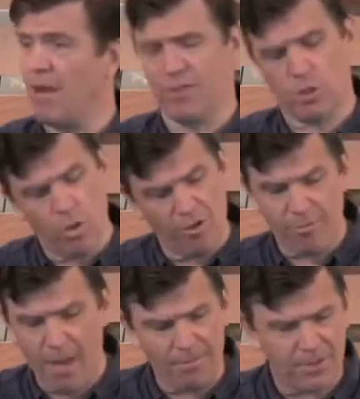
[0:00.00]
of the 12th
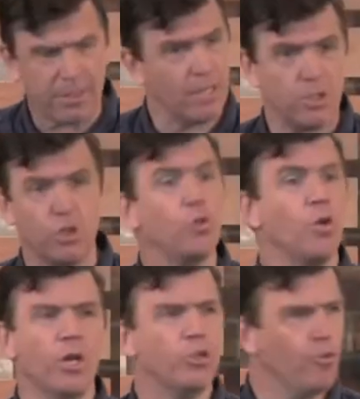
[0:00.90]
month. That's too
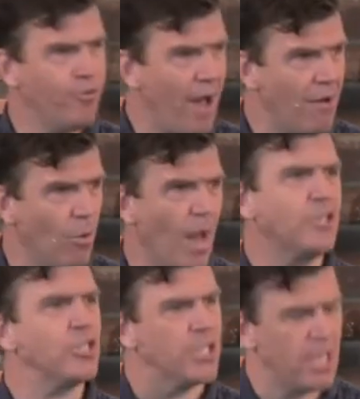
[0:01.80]
far away.
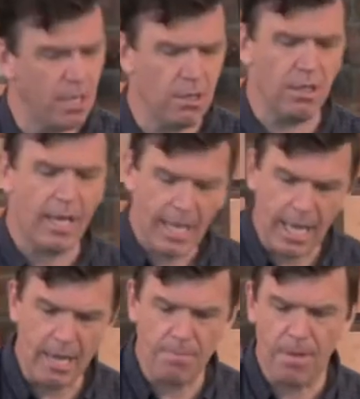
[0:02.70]
Just kill
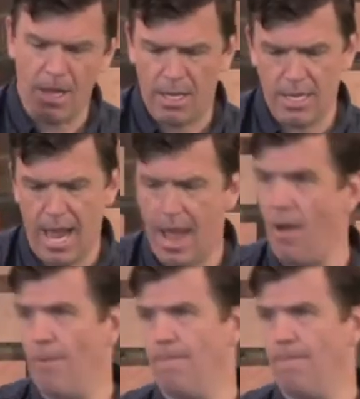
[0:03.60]
him now.